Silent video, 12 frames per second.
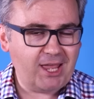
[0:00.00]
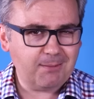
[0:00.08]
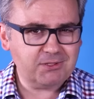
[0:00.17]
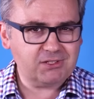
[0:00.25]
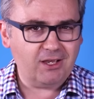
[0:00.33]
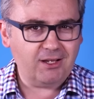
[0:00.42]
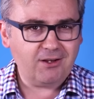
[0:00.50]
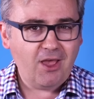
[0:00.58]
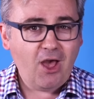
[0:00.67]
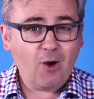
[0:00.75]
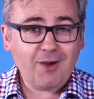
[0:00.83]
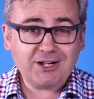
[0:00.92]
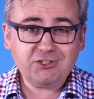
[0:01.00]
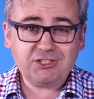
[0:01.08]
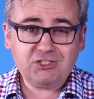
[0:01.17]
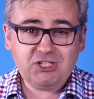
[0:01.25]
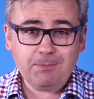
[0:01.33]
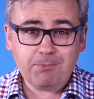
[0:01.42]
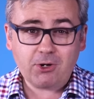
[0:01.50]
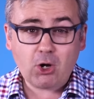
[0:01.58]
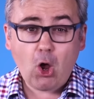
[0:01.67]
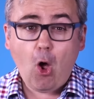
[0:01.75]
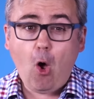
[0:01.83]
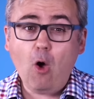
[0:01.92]
Amazon are actually
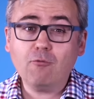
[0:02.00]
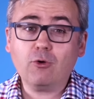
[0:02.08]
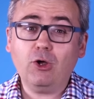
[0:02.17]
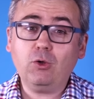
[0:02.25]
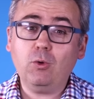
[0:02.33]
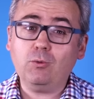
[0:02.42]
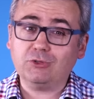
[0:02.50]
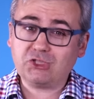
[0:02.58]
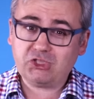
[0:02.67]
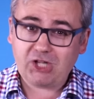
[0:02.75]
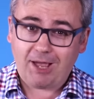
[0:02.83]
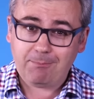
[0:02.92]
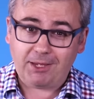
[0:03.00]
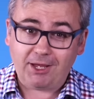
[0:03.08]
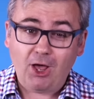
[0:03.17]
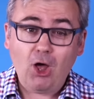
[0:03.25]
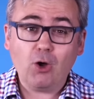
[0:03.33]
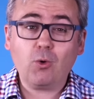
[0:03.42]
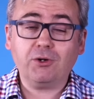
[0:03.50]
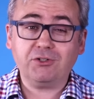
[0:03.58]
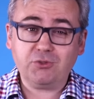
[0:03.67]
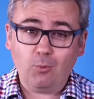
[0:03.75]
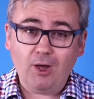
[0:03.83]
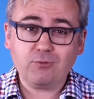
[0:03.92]
cheaper over on Google Shopping, according
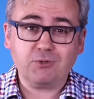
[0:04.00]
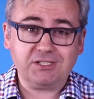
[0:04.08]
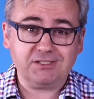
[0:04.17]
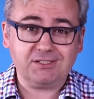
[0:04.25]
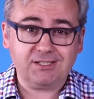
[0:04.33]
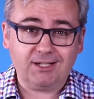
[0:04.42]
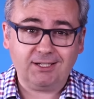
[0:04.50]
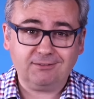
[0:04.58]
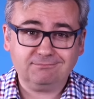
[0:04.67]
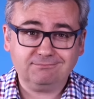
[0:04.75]
to one recent study.